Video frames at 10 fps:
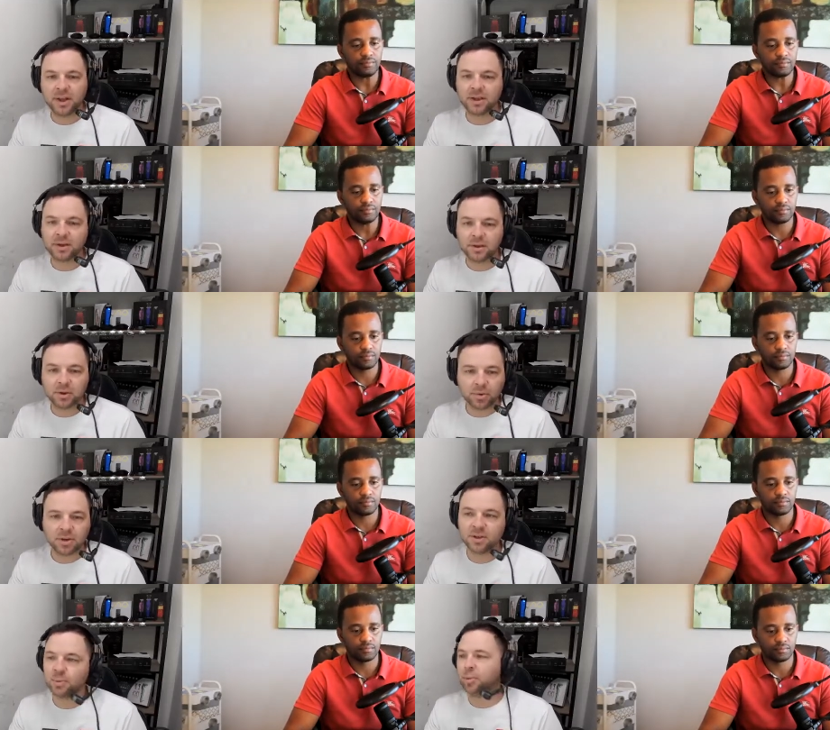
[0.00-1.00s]
Speaker 1: Like you don't
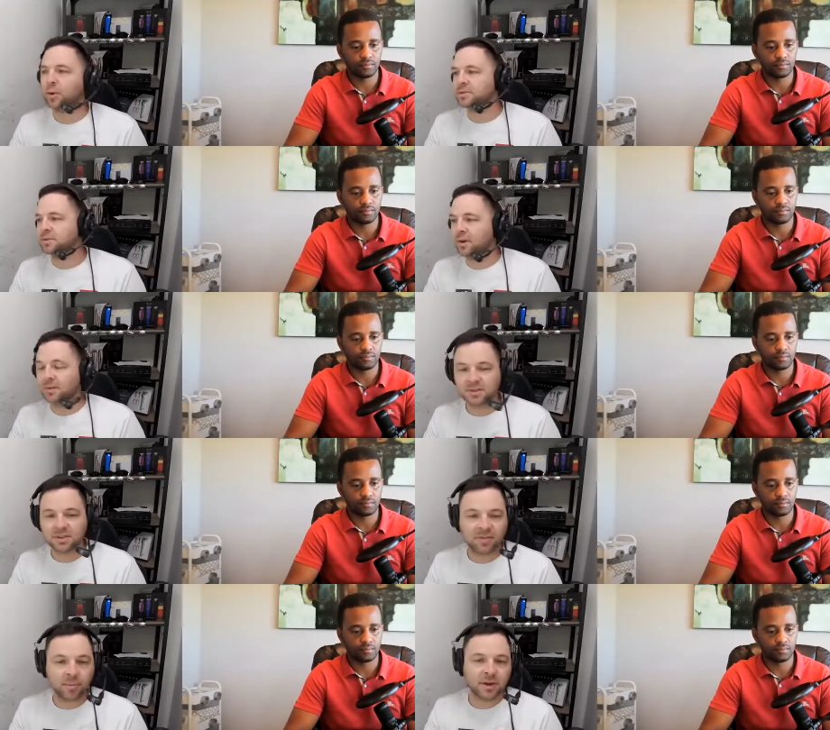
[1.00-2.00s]
need to be posting all the
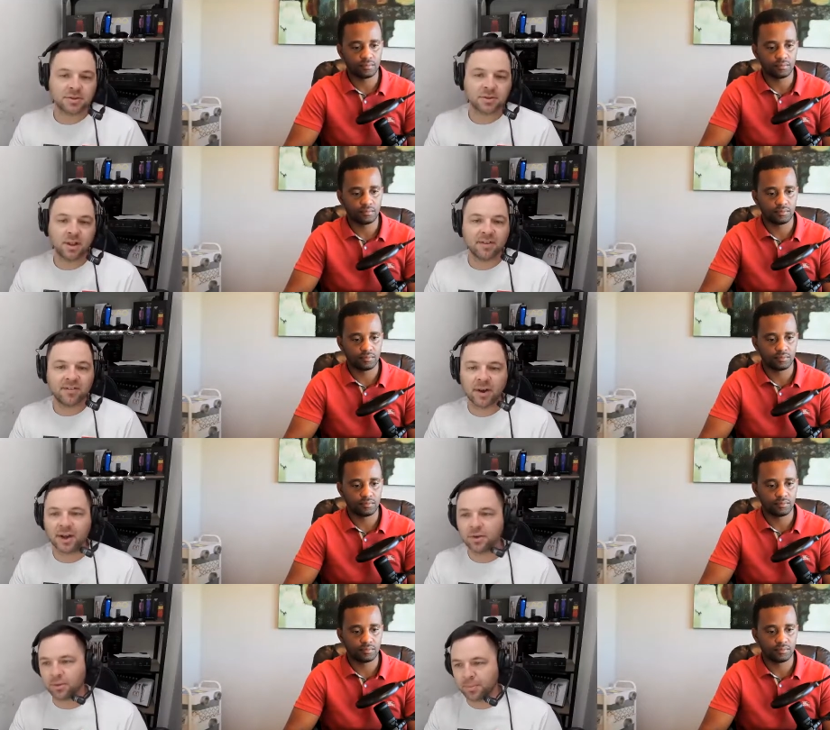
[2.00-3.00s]
stuff about your life
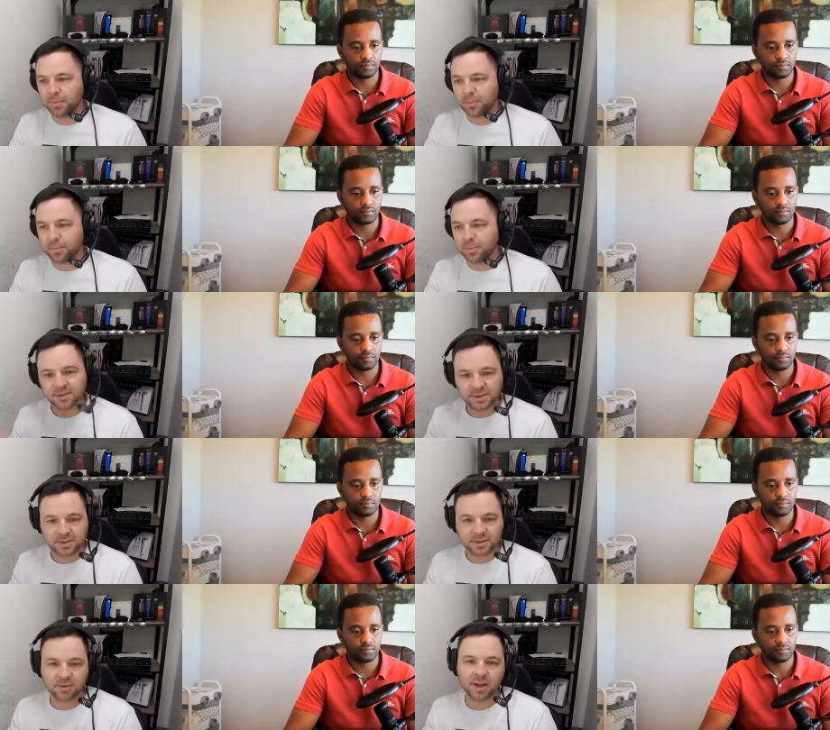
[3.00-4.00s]
on your business
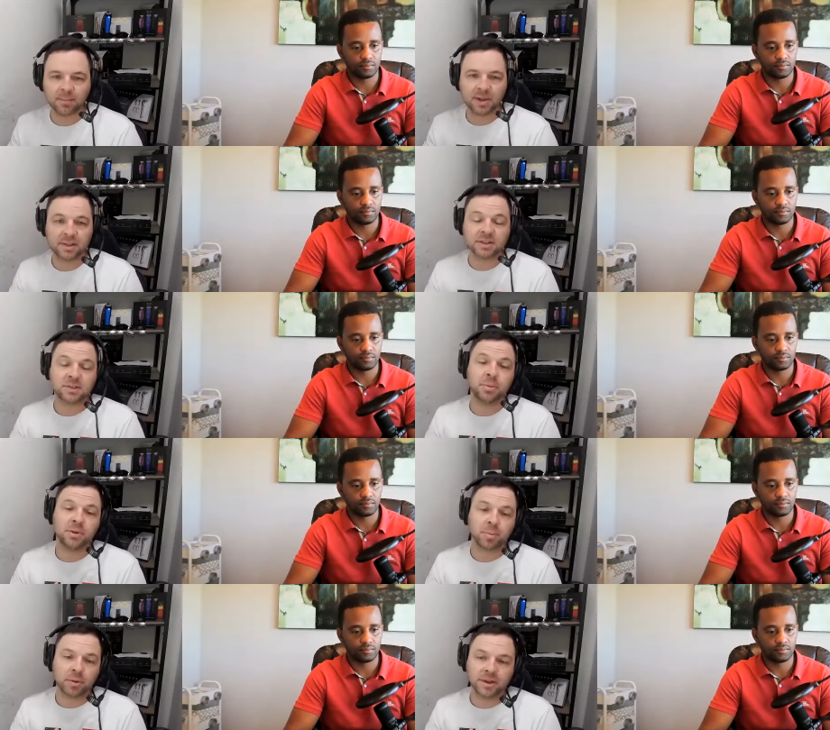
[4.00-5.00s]
Instagram. Like that should
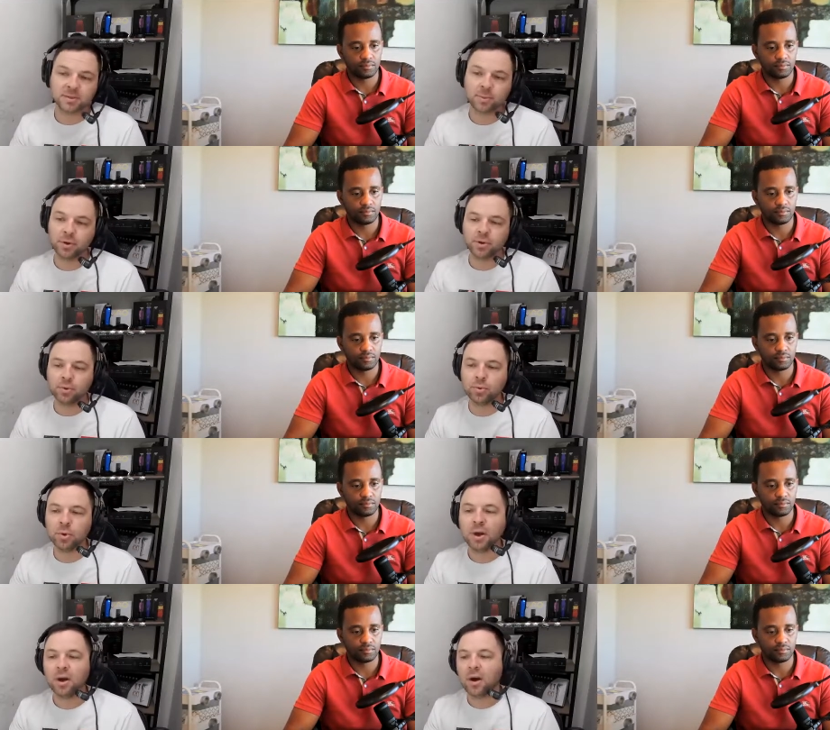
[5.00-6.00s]
be a place where you
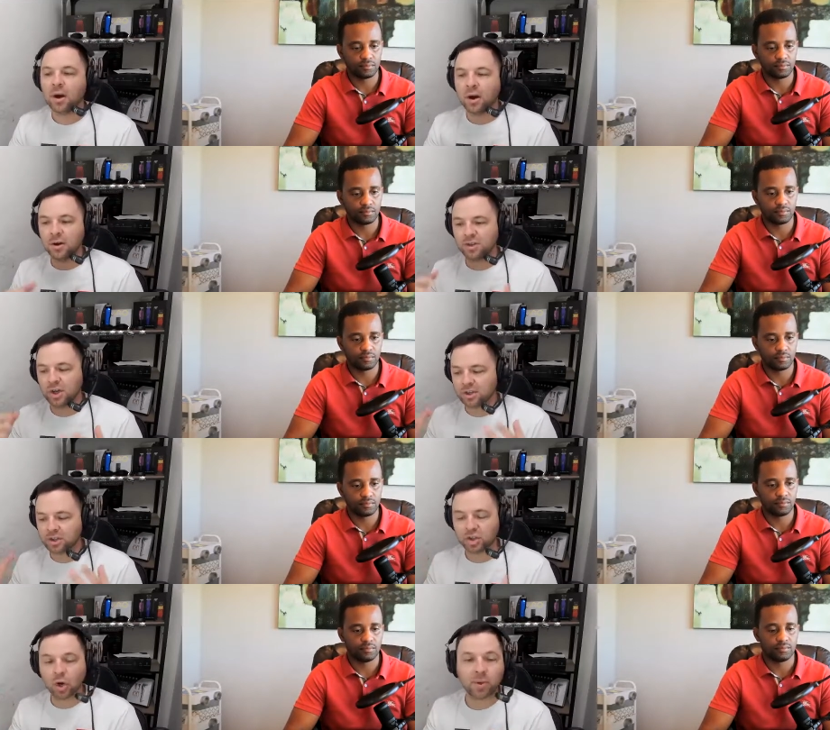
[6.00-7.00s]
are just
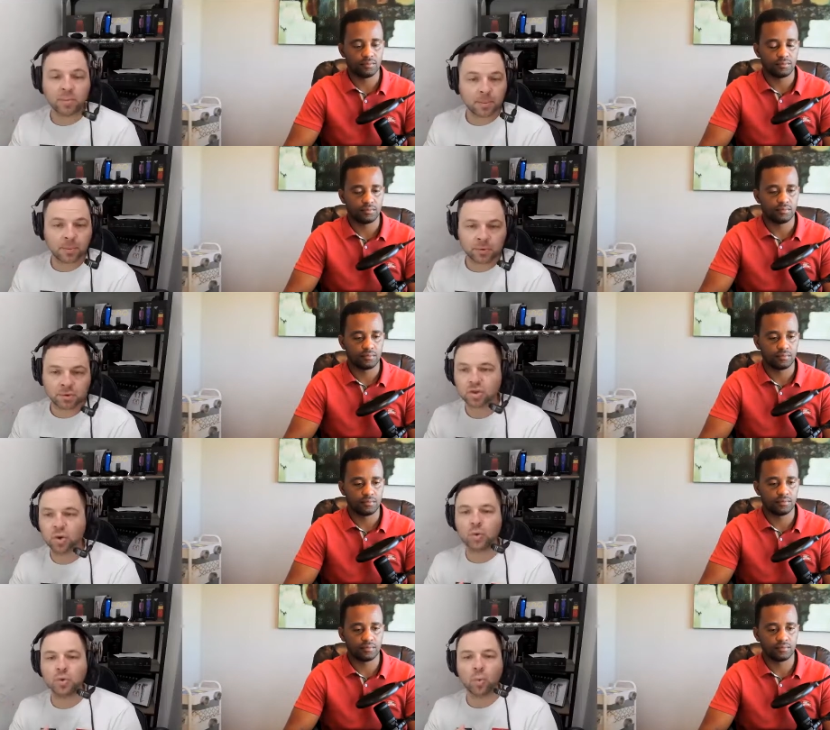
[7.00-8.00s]
showing people, you're
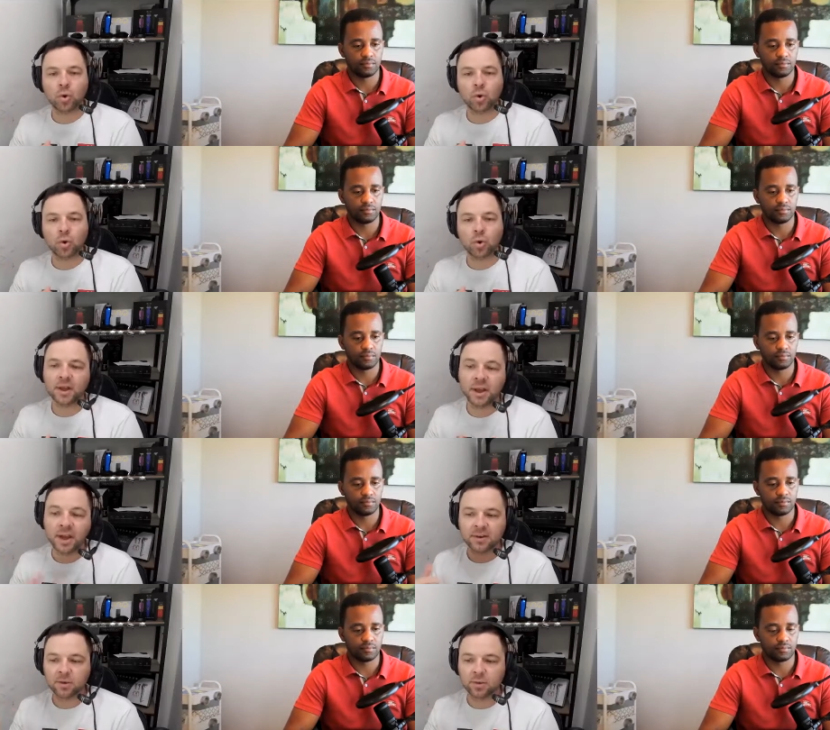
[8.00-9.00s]
showing the world that hey,
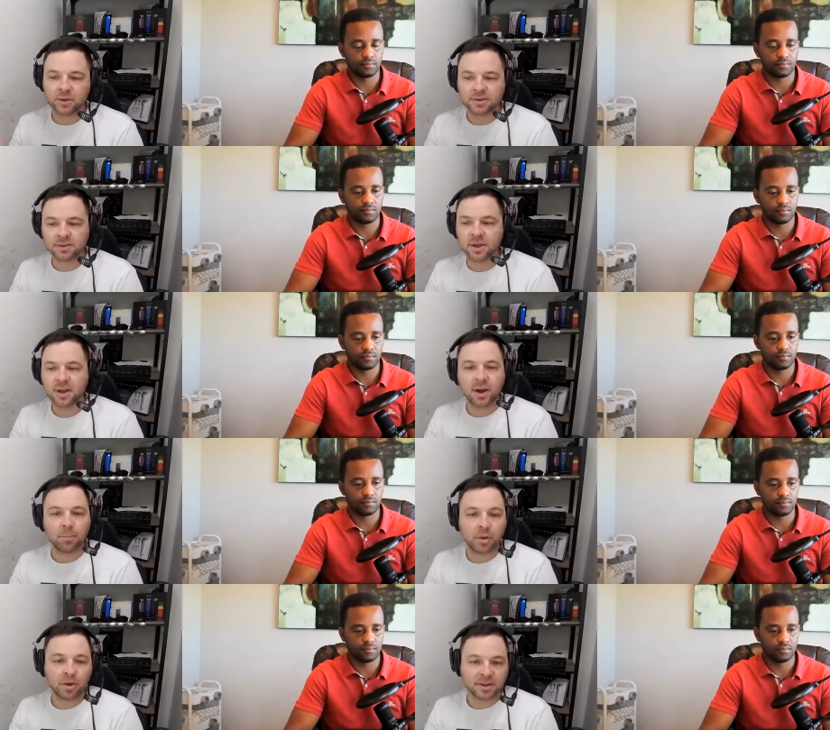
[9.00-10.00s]
I do this,
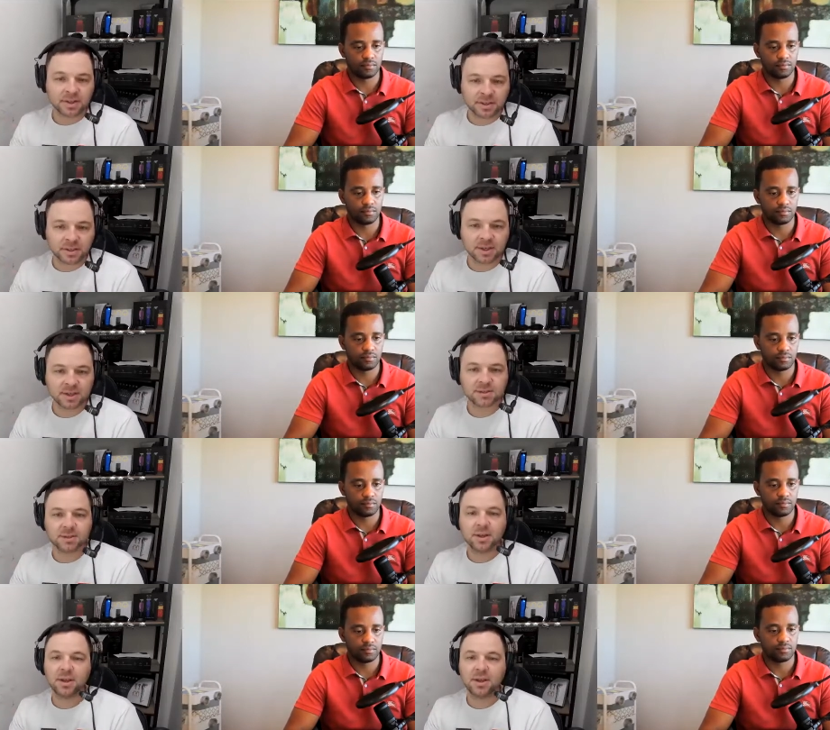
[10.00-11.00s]
I'm plugged into this,
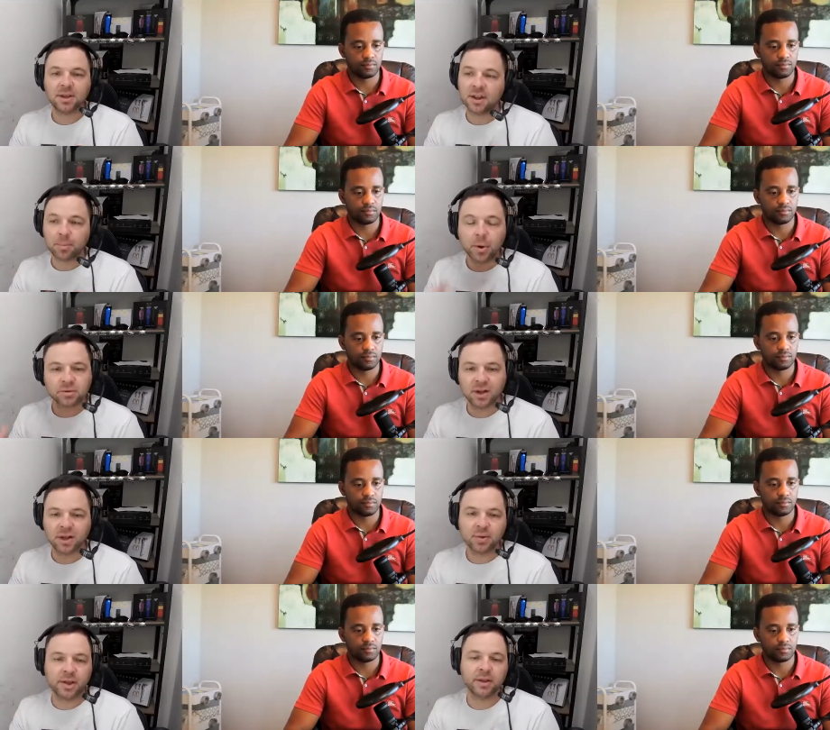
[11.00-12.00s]
and I post on
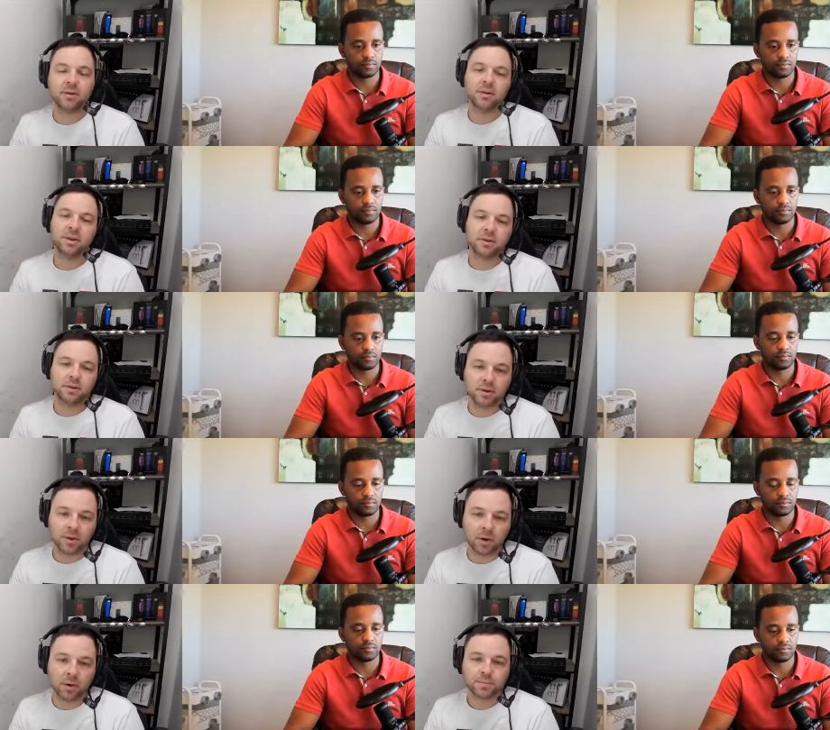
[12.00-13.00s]
it regularly, you
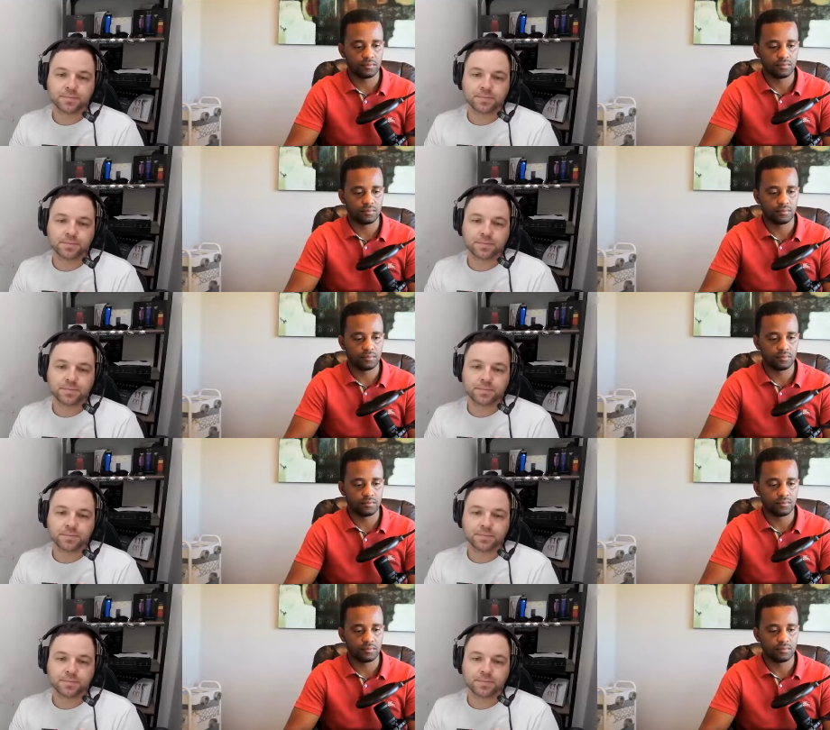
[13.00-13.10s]
know.